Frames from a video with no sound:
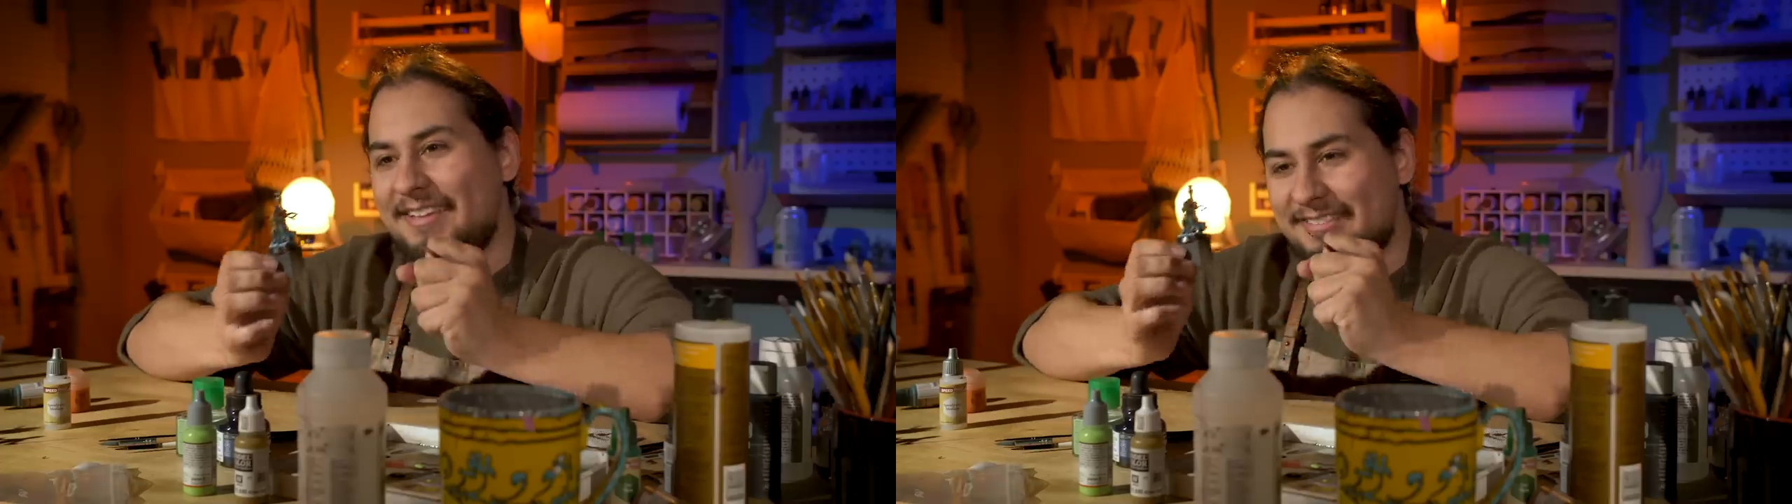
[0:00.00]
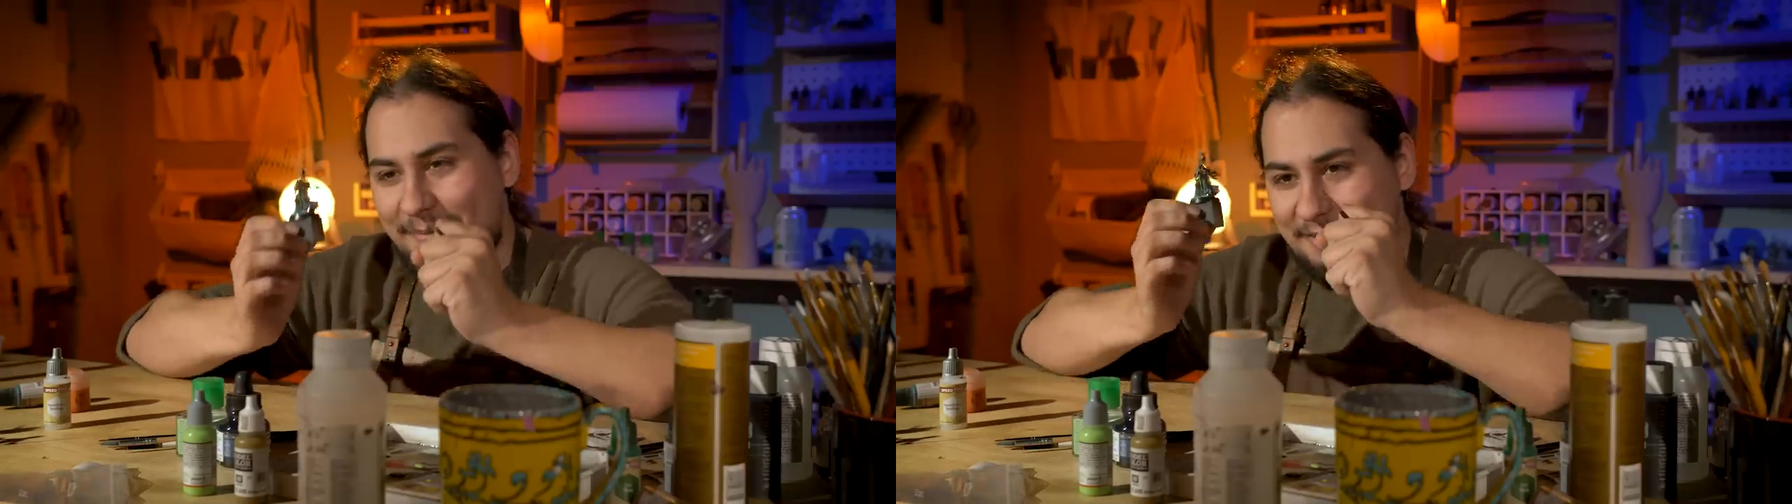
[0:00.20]

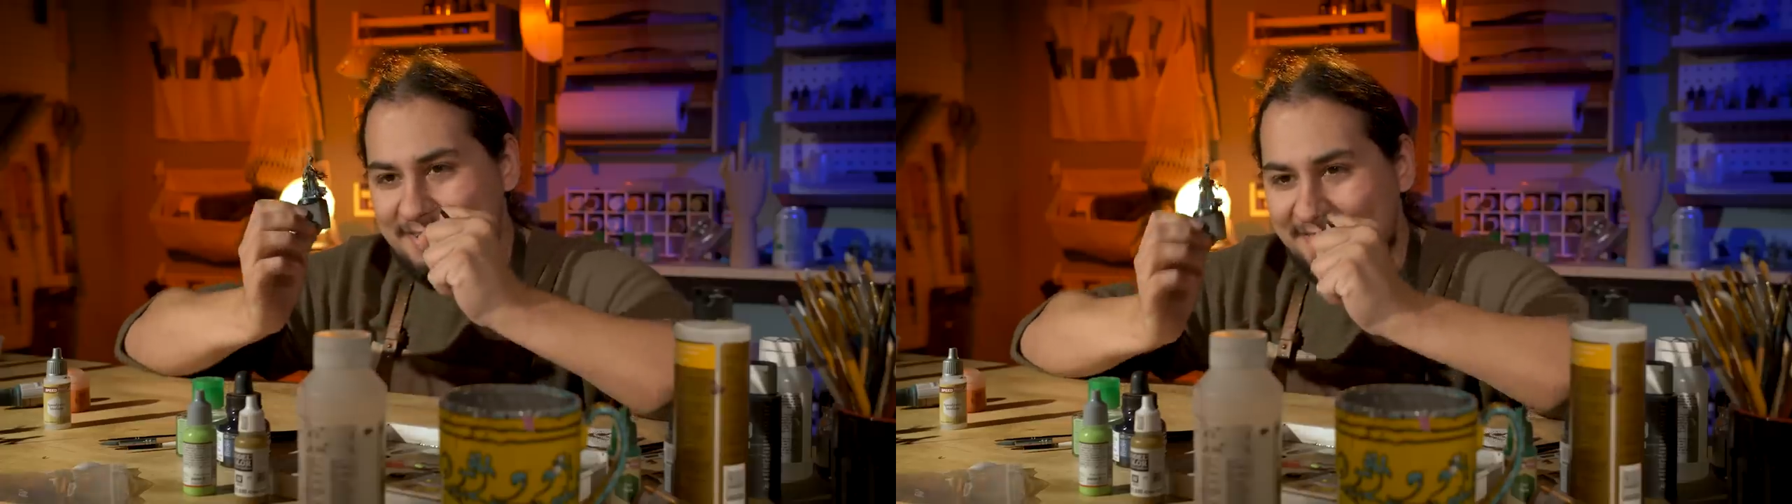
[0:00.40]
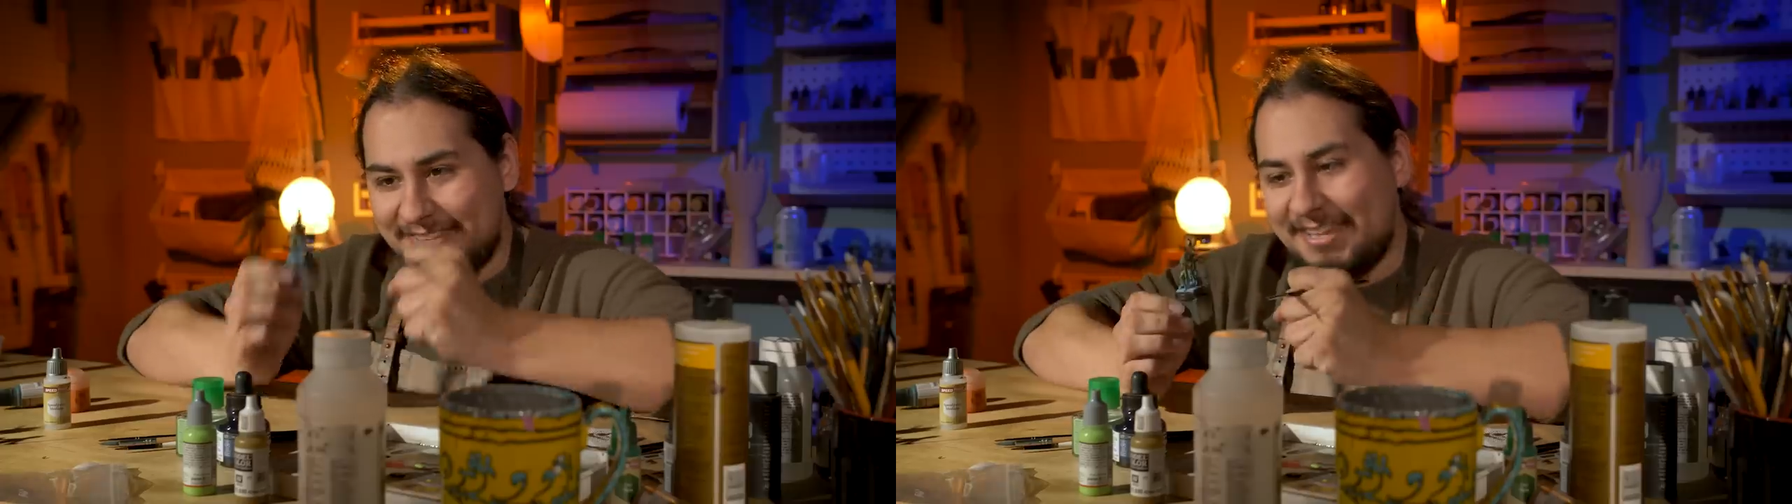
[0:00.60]

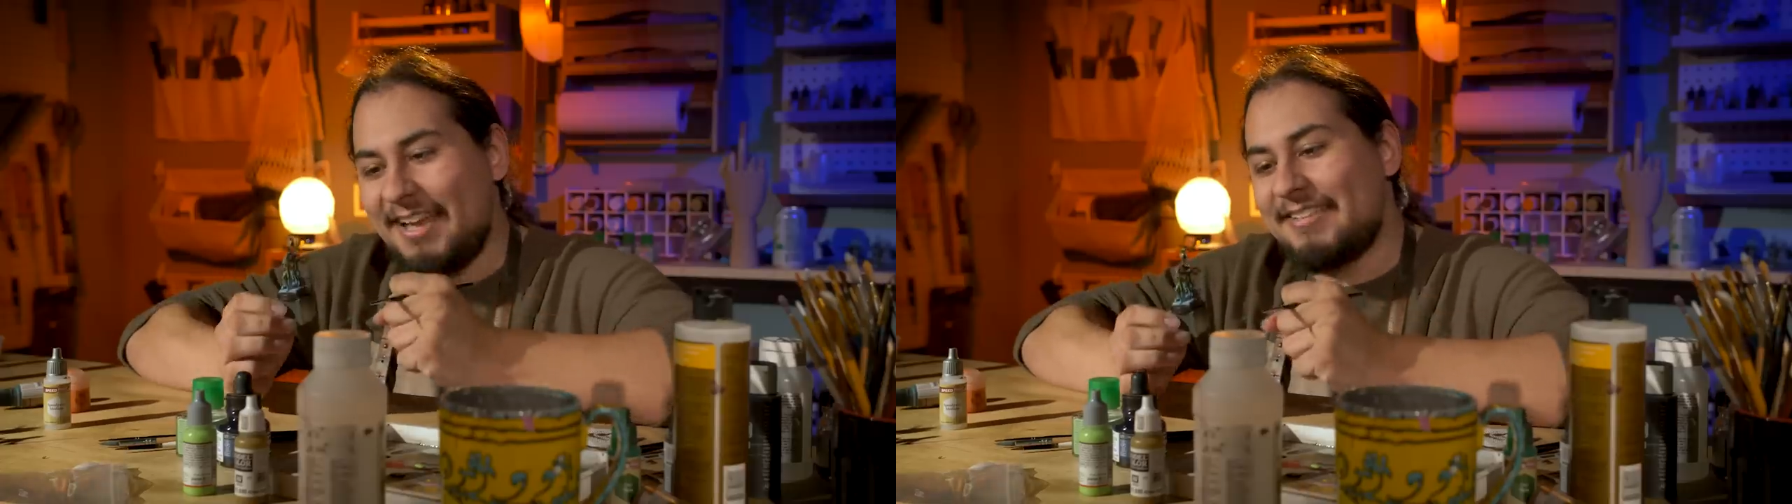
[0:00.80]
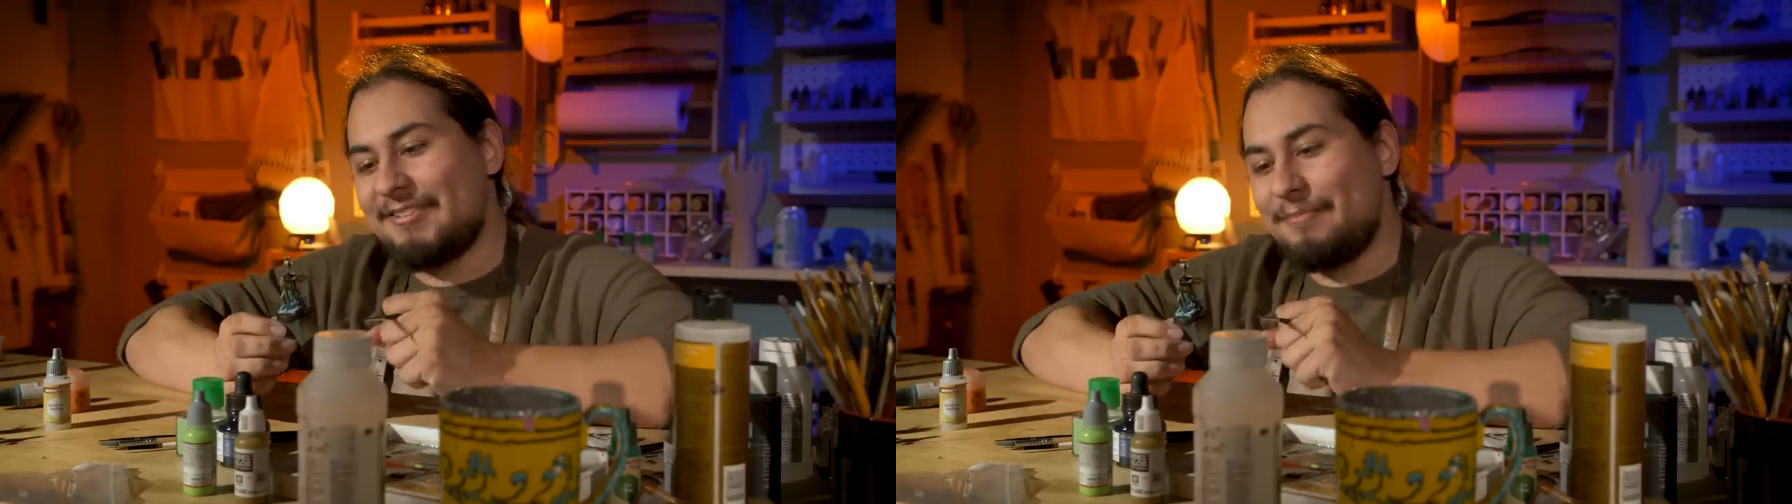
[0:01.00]
something to
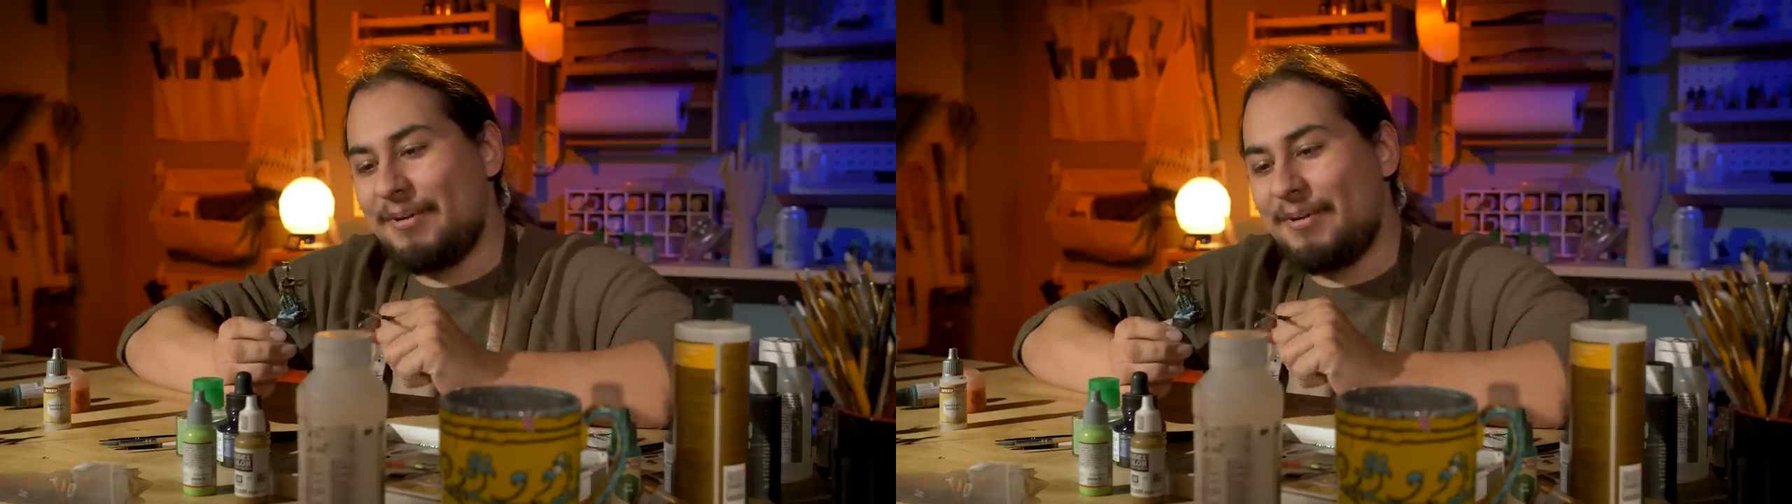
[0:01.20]
get,